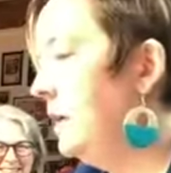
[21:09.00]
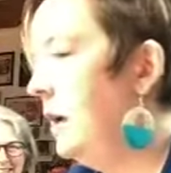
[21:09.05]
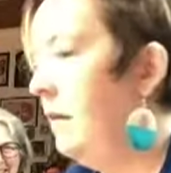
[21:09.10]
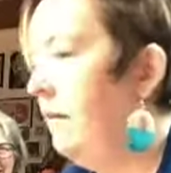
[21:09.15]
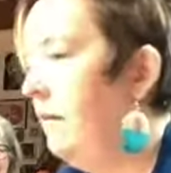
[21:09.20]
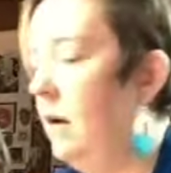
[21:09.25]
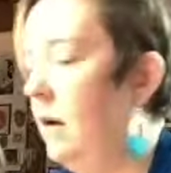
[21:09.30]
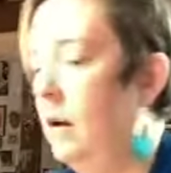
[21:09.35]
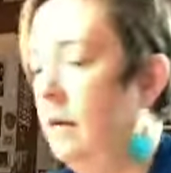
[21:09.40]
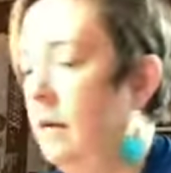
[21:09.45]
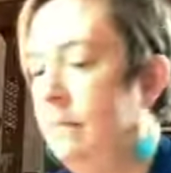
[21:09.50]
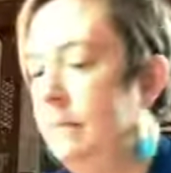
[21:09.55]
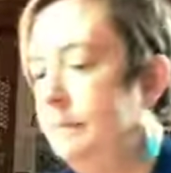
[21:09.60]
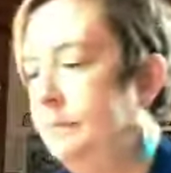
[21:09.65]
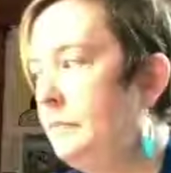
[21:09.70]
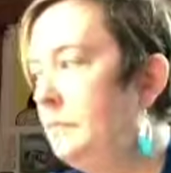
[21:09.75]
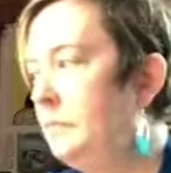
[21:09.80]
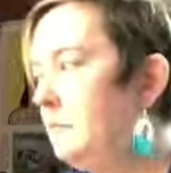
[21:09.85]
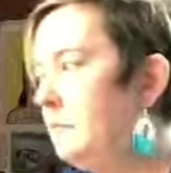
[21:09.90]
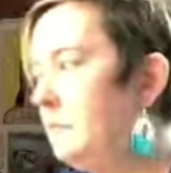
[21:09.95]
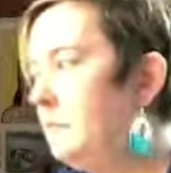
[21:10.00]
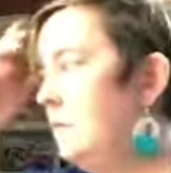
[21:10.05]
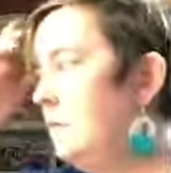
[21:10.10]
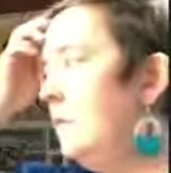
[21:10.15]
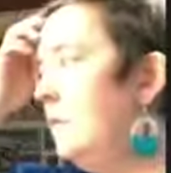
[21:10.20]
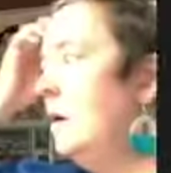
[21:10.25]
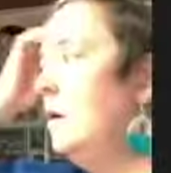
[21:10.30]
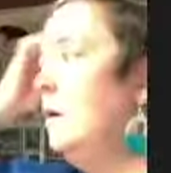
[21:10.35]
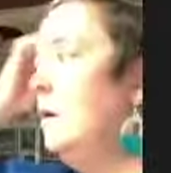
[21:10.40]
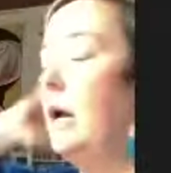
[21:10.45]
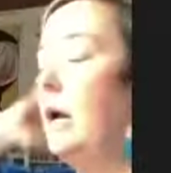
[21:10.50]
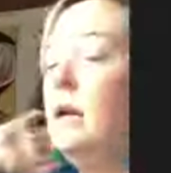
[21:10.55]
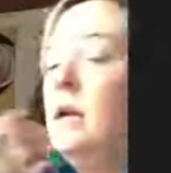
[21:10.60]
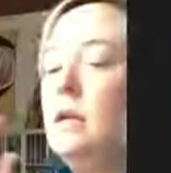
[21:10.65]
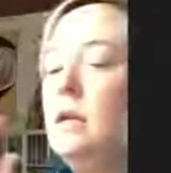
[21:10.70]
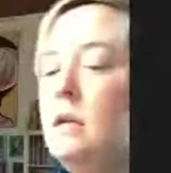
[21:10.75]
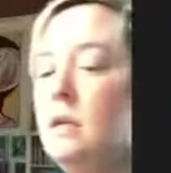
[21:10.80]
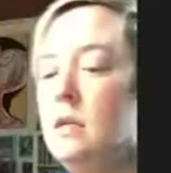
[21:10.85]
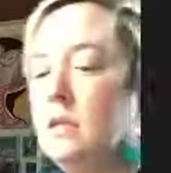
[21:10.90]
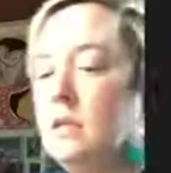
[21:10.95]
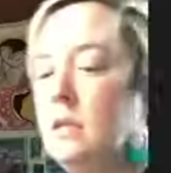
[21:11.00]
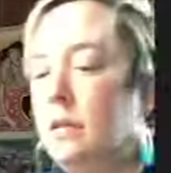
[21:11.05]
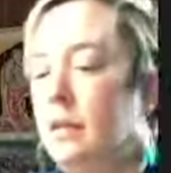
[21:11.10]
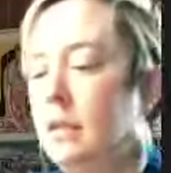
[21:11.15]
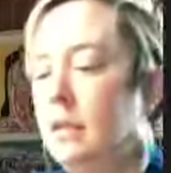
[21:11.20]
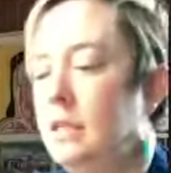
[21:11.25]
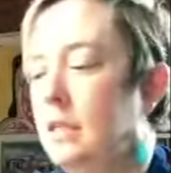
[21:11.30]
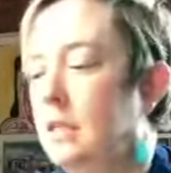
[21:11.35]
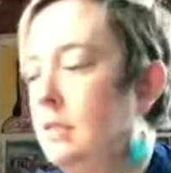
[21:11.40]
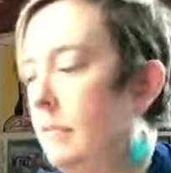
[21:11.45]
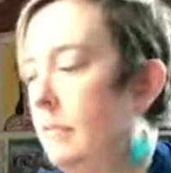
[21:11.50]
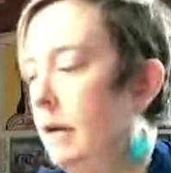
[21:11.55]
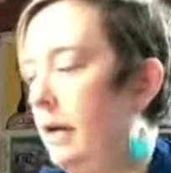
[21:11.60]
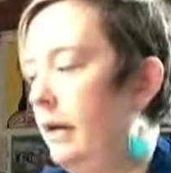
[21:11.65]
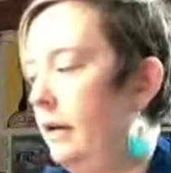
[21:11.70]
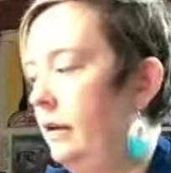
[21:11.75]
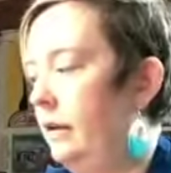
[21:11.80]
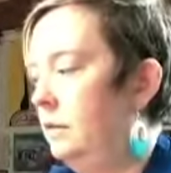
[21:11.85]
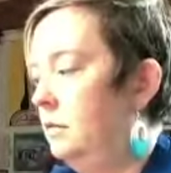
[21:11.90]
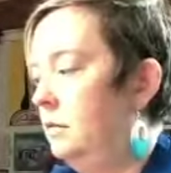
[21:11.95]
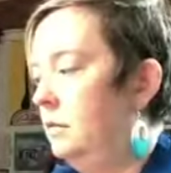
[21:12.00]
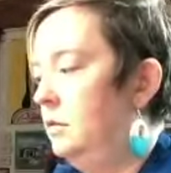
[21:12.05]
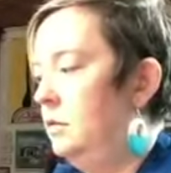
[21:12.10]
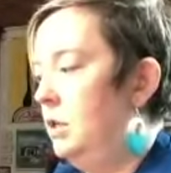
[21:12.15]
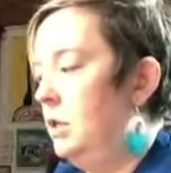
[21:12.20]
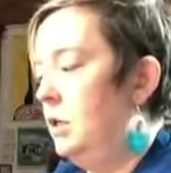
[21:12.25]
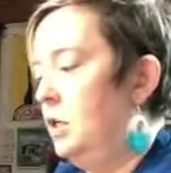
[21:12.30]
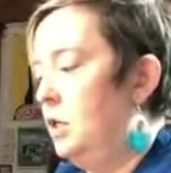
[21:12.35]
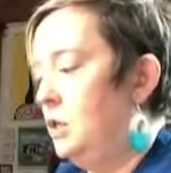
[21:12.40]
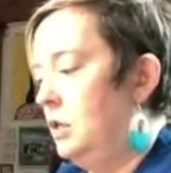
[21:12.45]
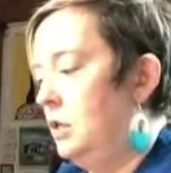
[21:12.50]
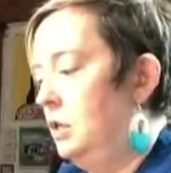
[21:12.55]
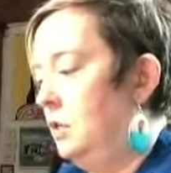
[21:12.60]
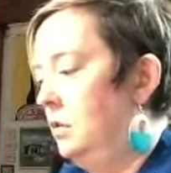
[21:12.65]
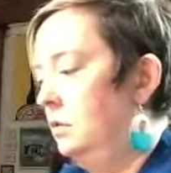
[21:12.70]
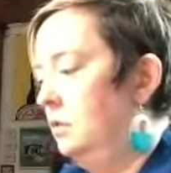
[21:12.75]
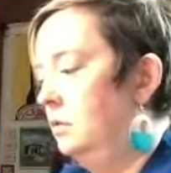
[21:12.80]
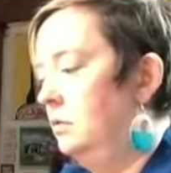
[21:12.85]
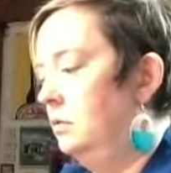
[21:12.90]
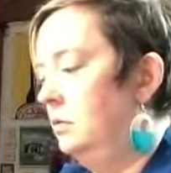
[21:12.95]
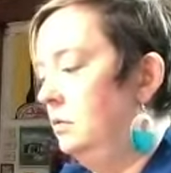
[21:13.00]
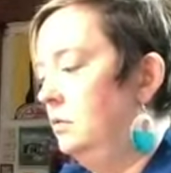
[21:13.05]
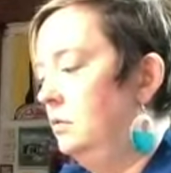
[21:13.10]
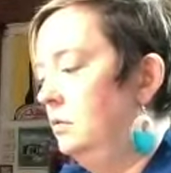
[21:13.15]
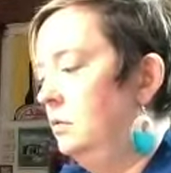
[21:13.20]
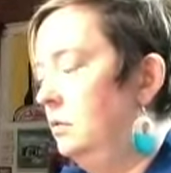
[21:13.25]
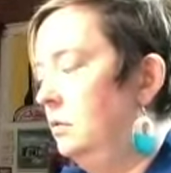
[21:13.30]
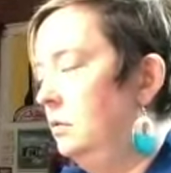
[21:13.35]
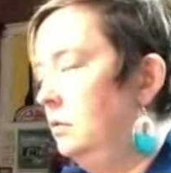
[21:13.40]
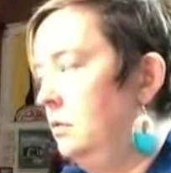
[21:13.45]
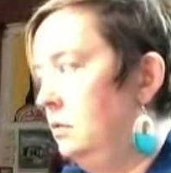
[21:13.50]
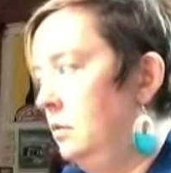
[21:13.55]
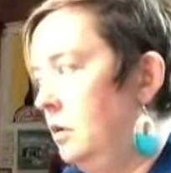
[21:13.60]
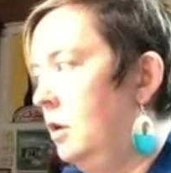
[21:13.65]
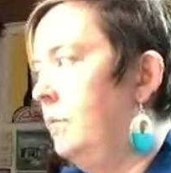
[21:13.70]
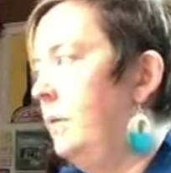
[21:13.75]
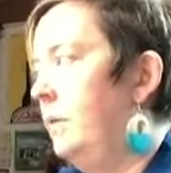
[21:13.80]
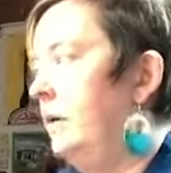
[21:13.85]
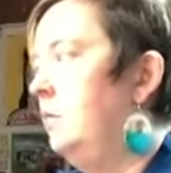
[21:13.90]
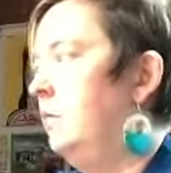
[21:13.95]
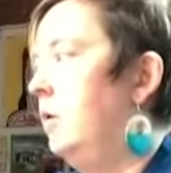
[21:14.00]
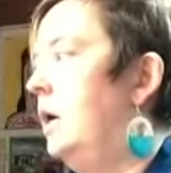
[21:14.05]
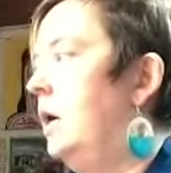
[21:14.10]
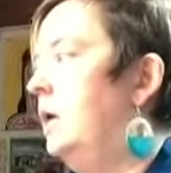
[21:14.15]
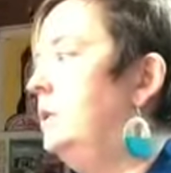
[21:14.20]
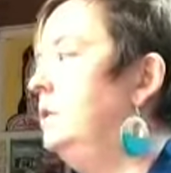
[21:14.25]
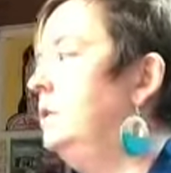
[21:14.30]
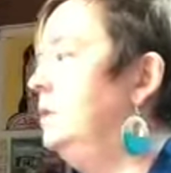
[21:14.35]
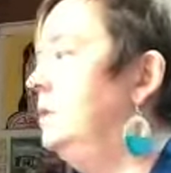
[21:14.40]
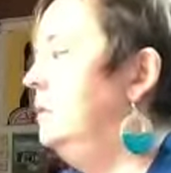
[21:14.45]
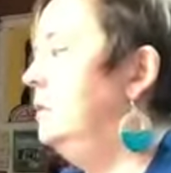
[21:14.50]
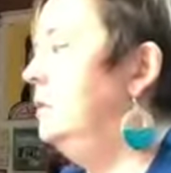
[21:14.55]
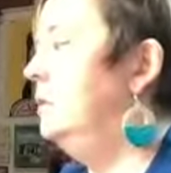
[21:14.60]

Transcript: have fun. Okay, so this is my traditional Holbein gouache.